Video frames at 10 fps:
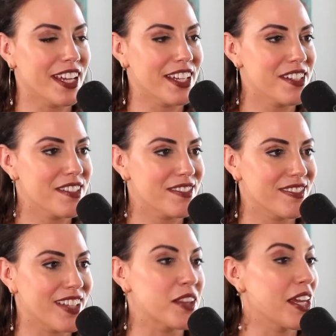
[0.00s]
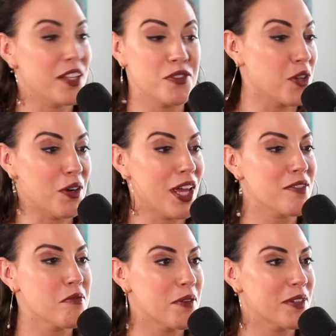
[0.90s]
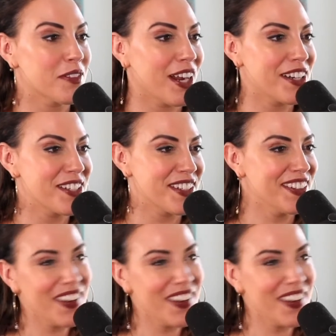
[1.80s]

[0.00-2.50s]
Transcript: days? Like that you don't have of a course. moment of gratitude?